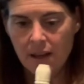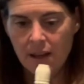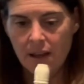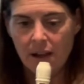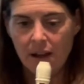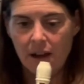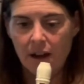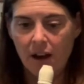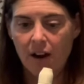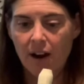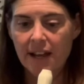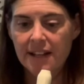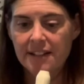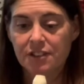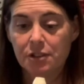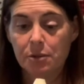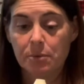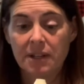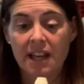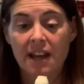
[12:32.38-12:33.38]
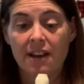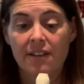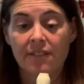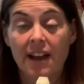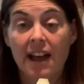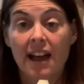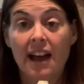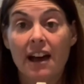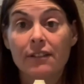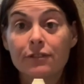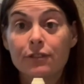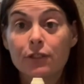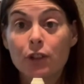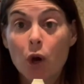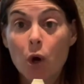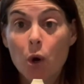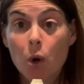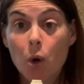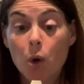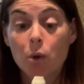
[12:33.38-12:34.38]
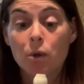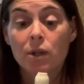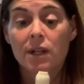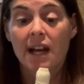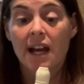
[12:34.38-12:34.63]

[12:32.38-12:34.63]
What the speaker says: All right, so we have half note,